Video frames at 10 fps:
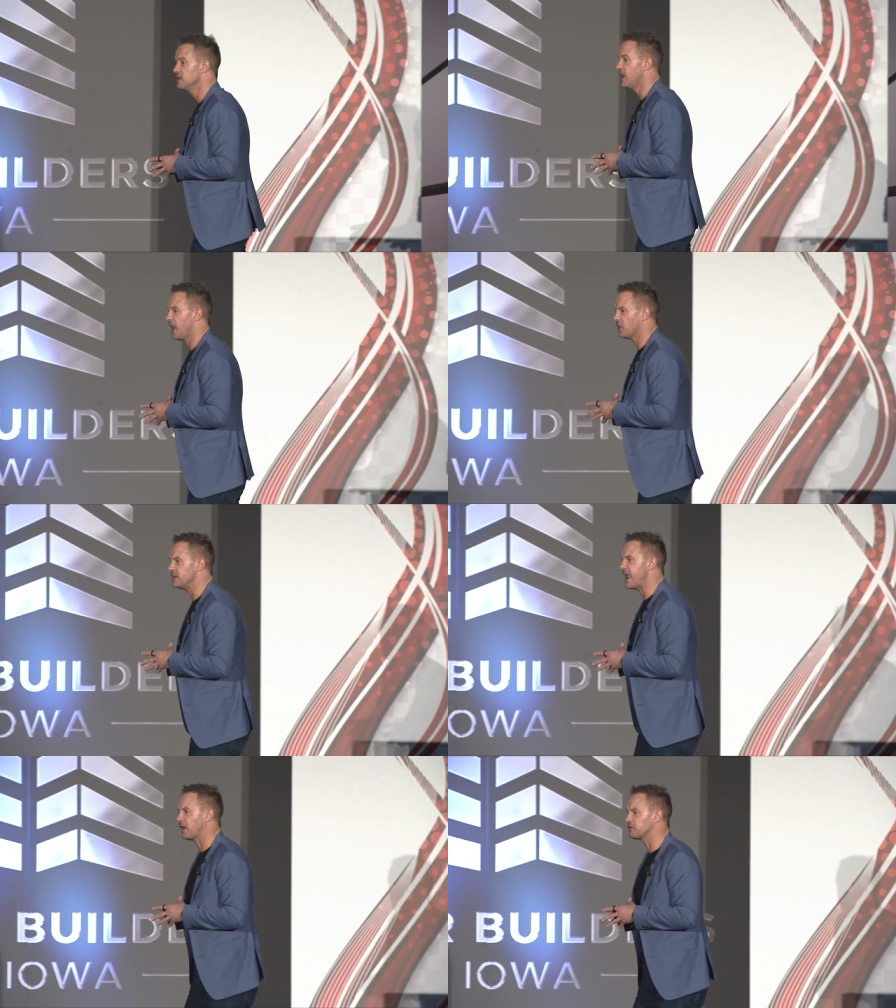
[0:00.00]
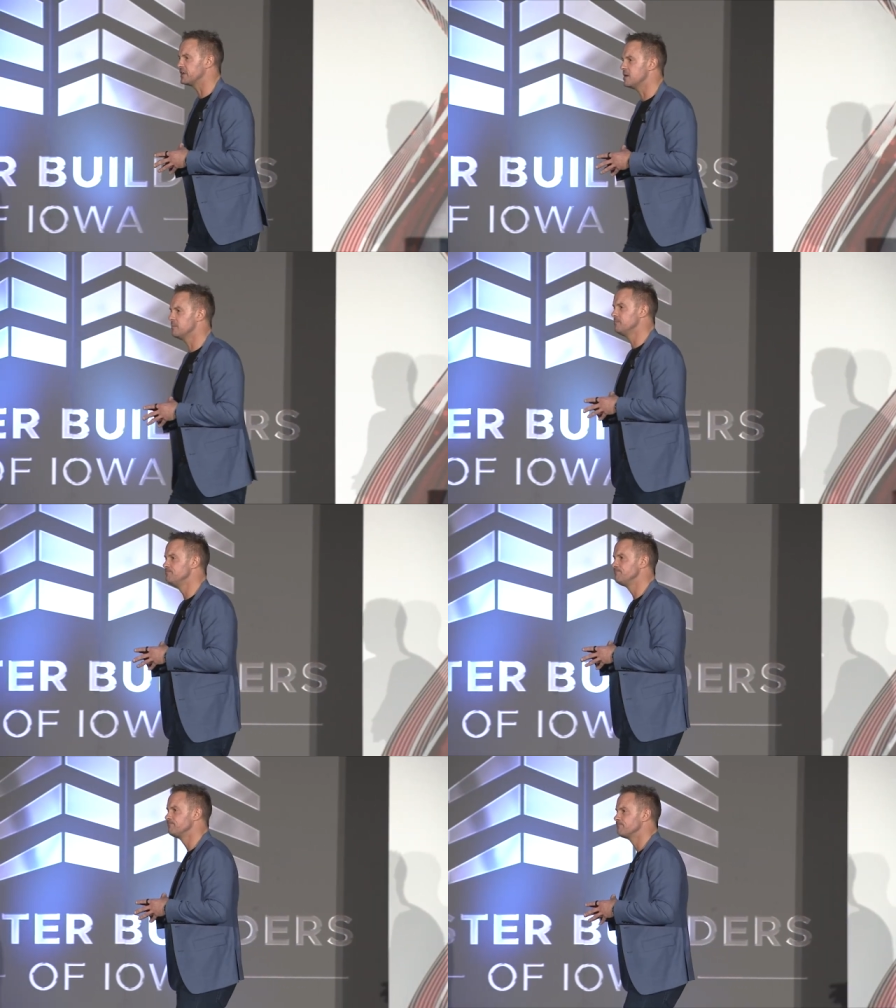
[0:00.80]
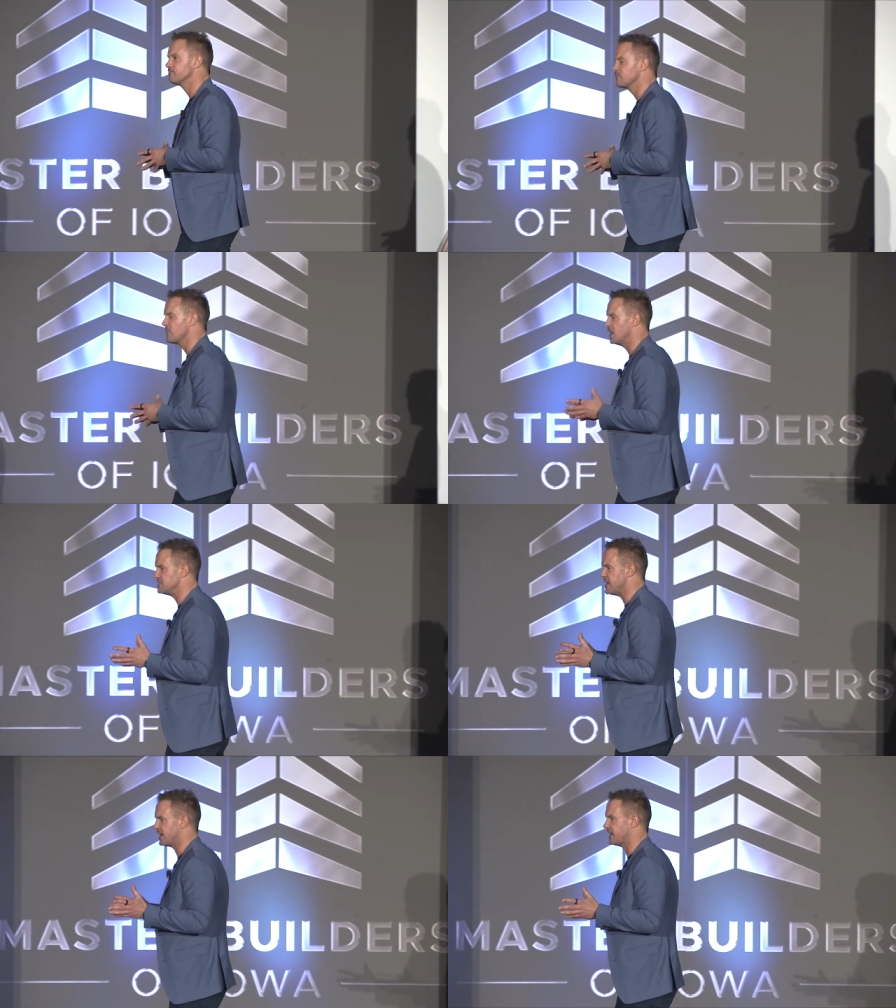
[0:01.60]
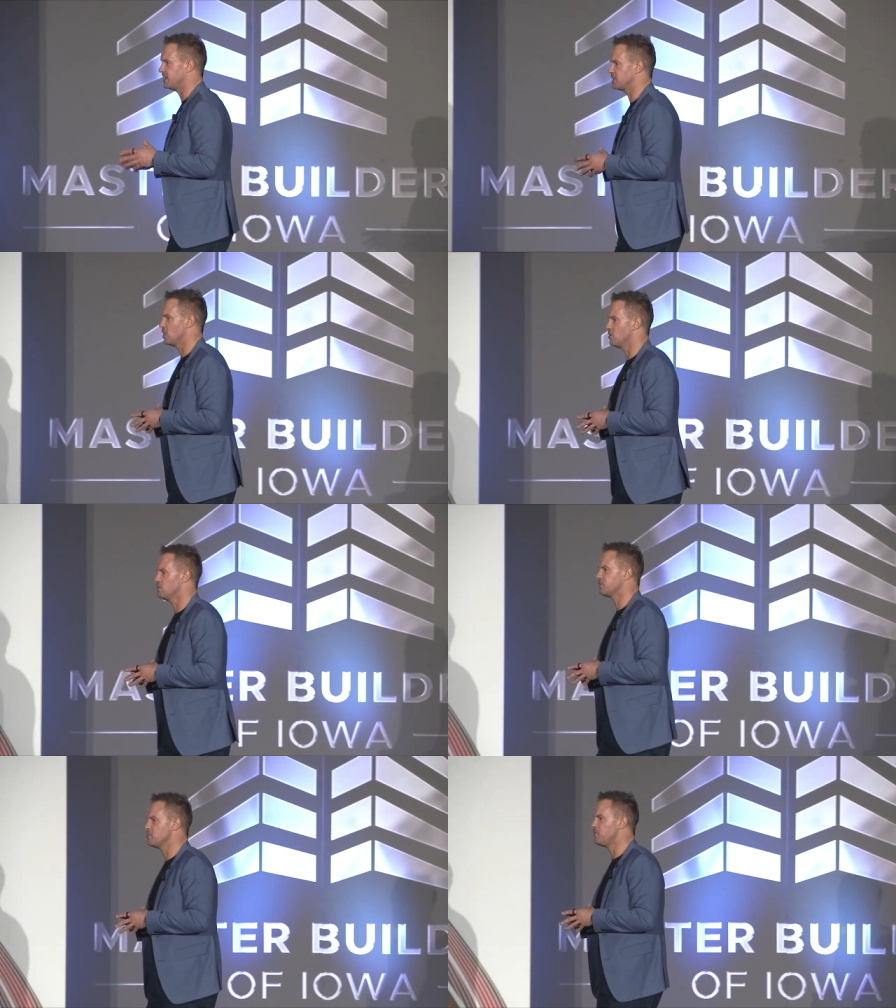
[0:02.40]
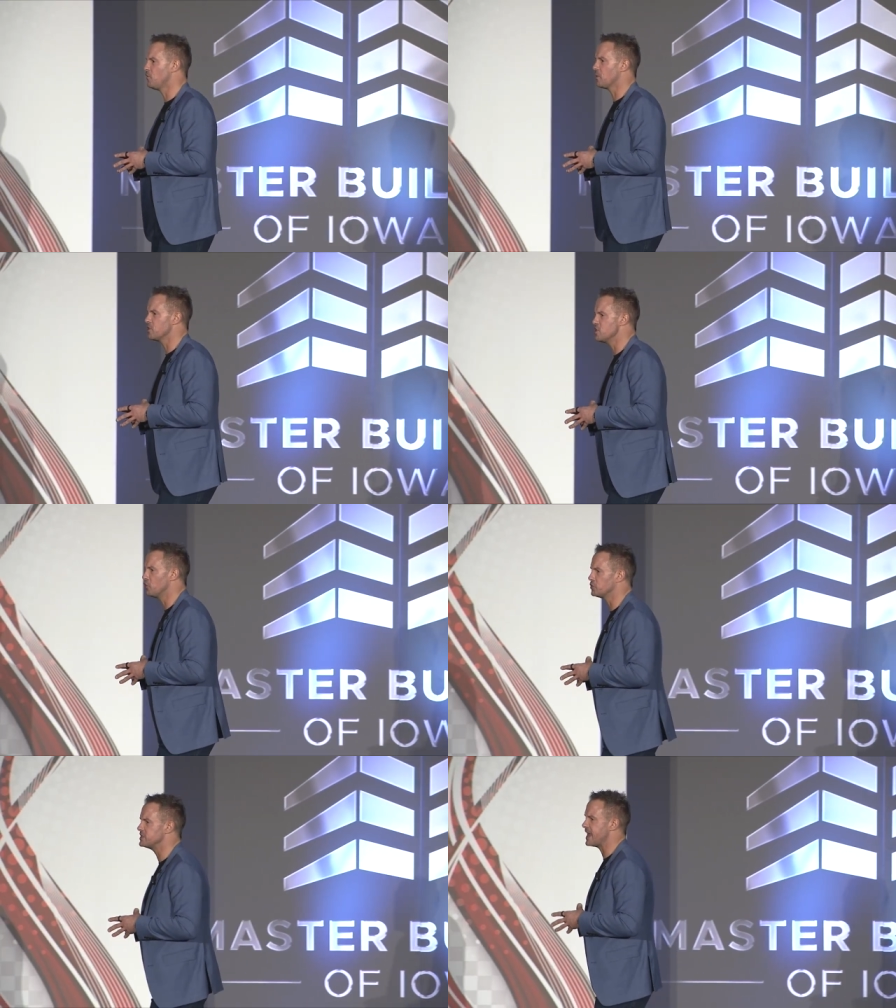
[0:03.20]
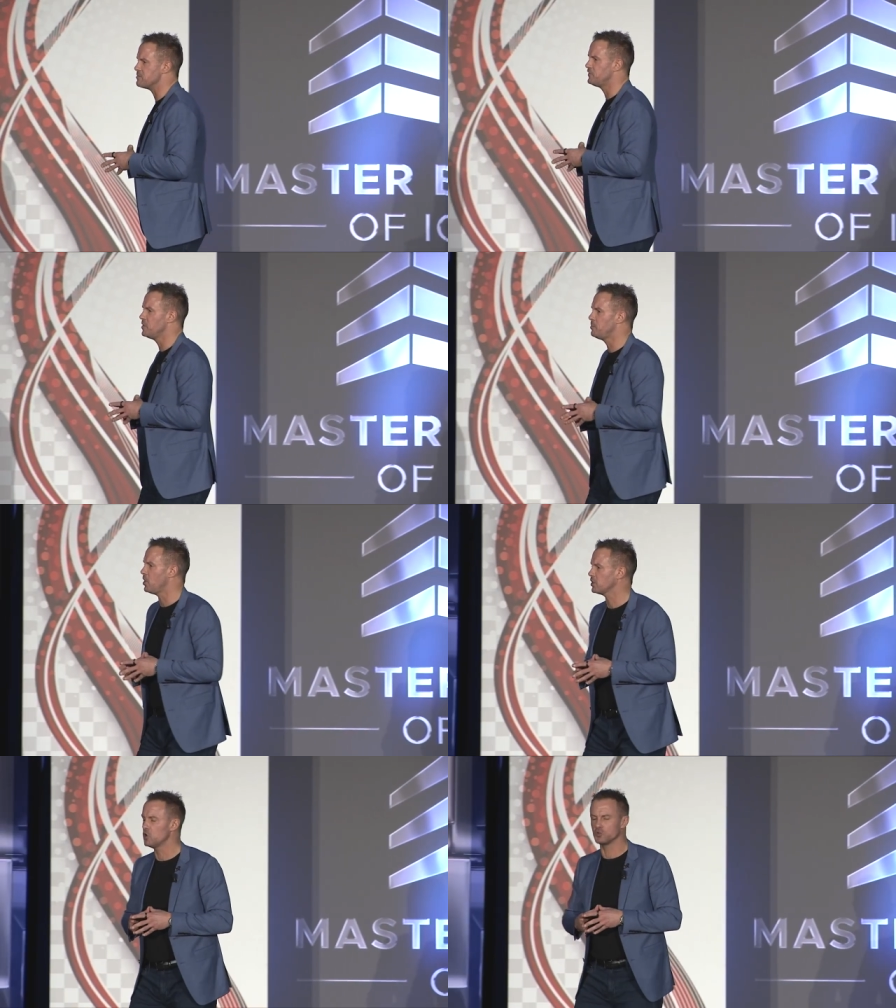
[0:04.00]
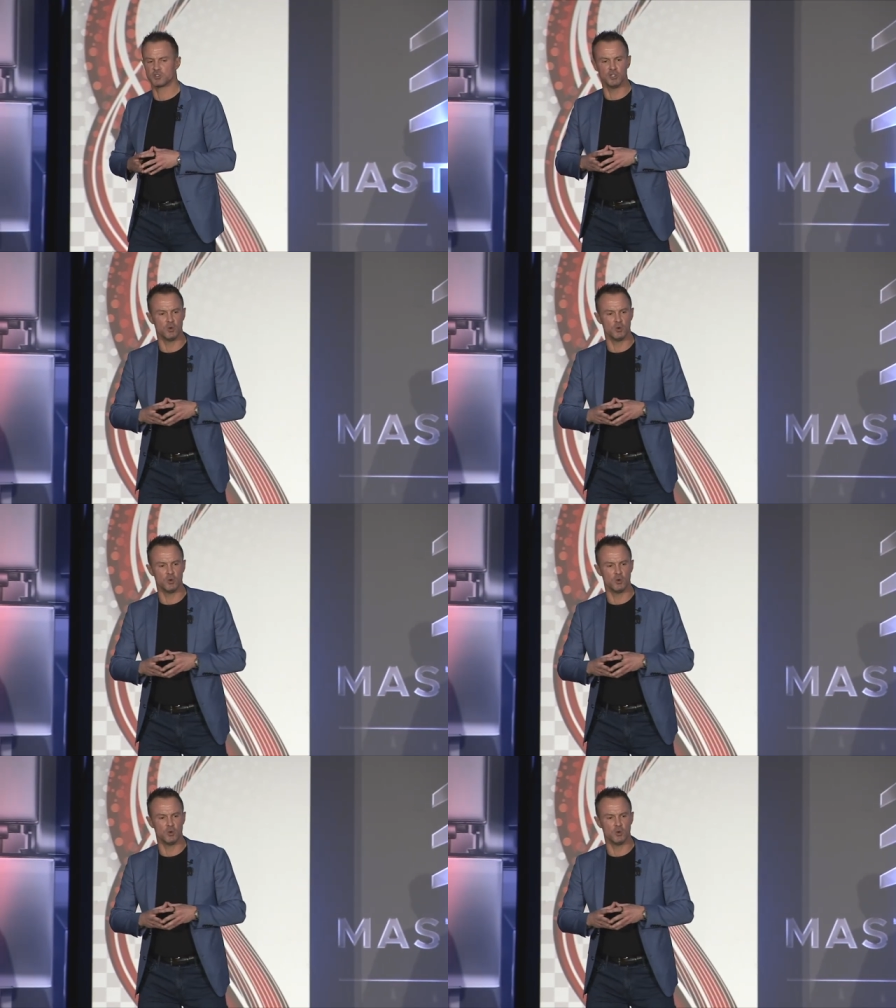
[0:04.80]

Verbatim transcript: I heard an acronym a decade ago from former Notre Dame football coach Lou